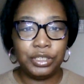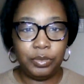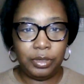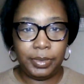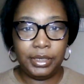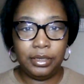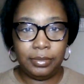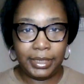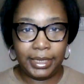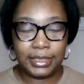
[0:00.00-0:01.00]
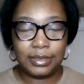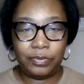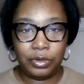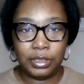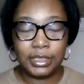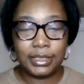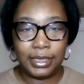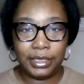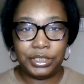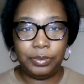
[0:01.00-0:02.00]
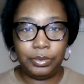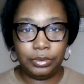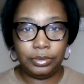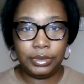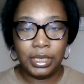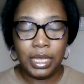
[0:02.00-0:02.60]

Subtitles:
would have been up next for the stunt that she pulled.